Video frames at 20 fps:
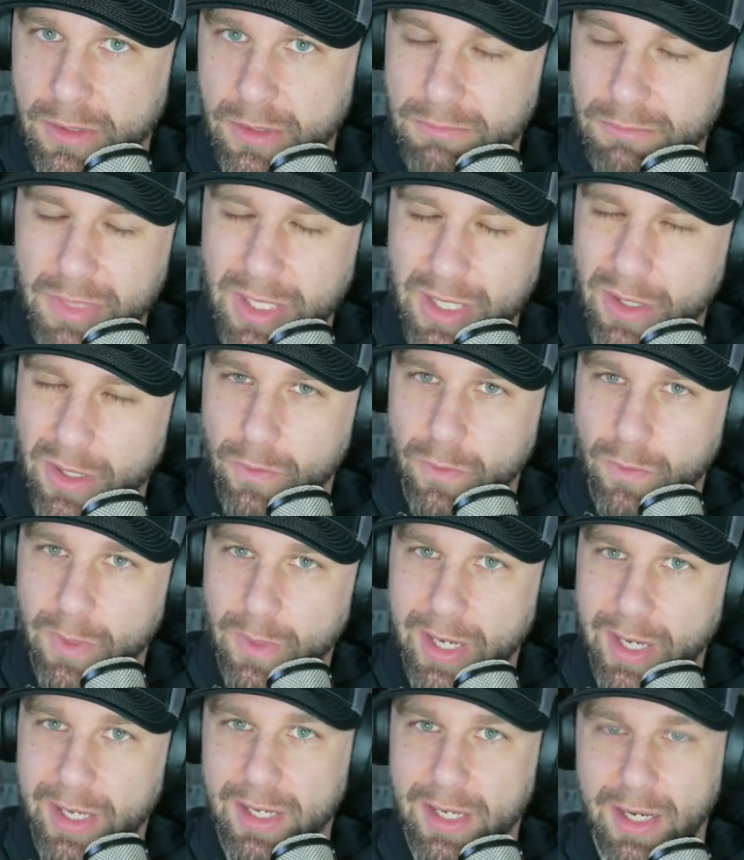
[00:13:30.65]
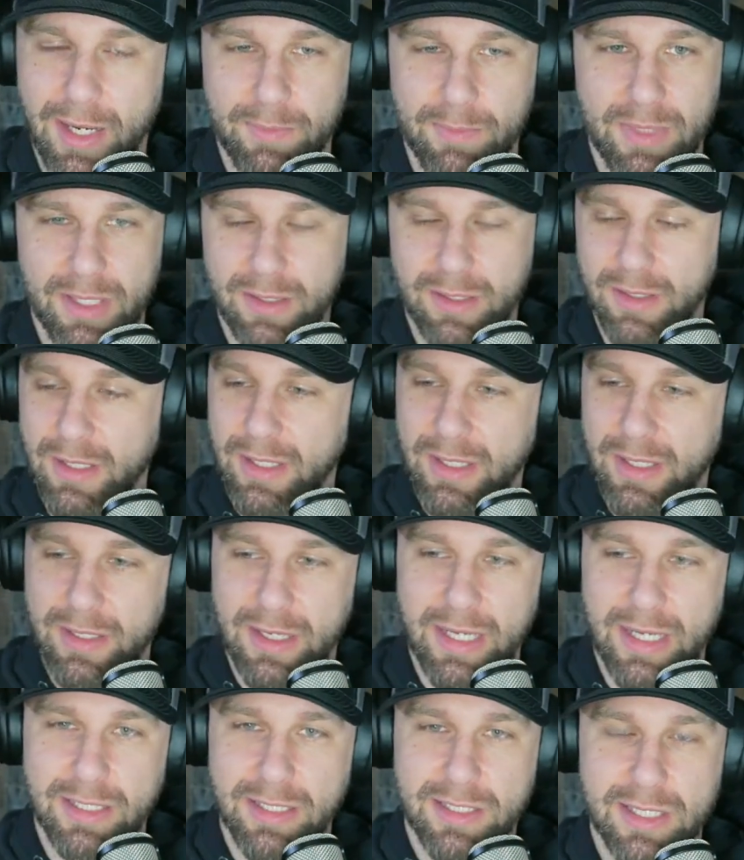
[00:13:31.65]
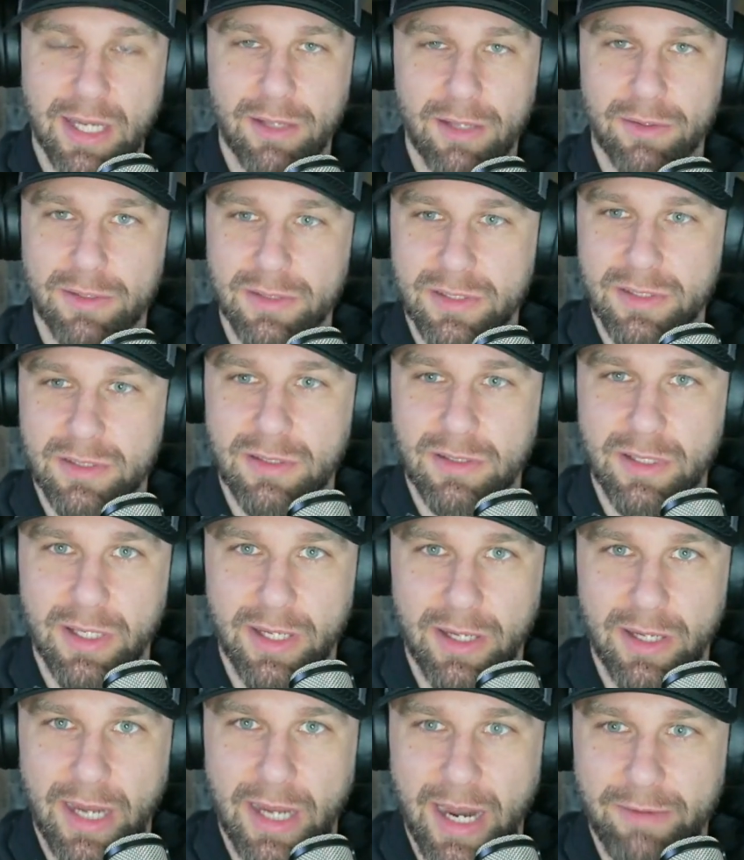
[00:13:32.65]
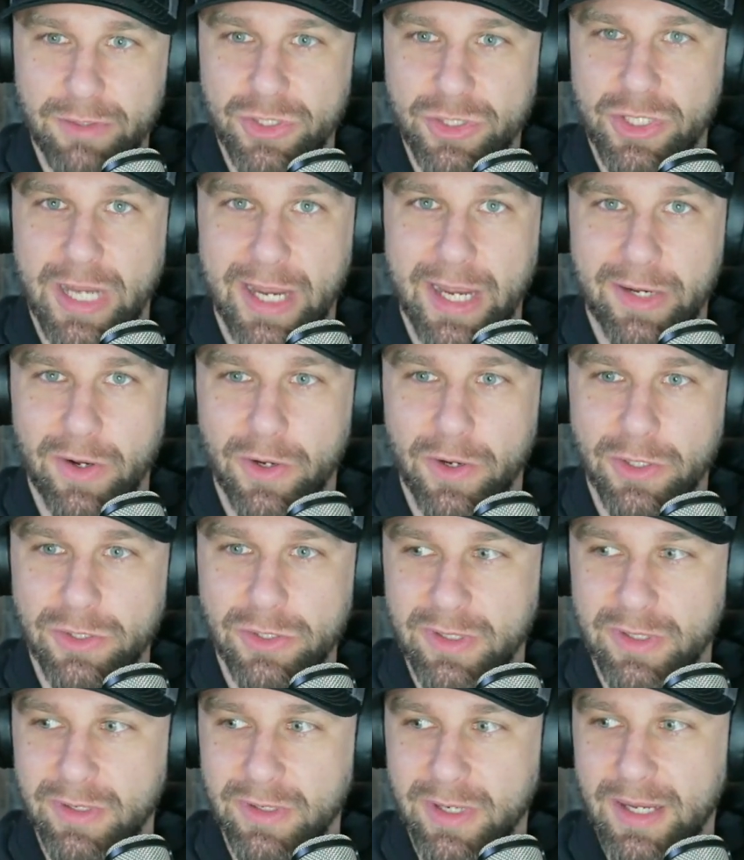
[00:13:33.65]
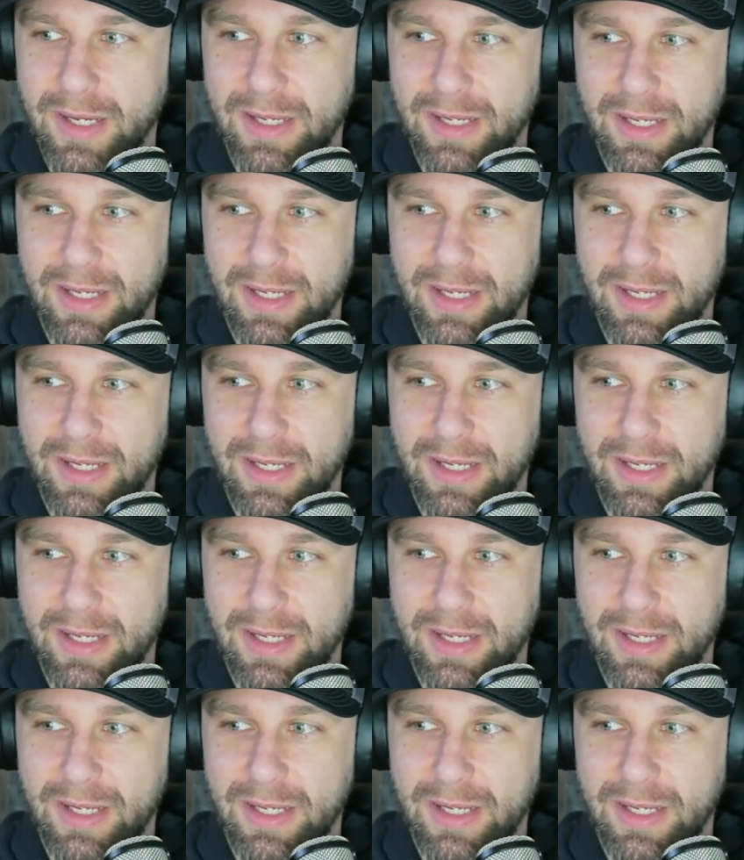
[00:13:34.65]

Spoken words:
No way. I mean, yeah. Nate Sellers, Average Jack Archery,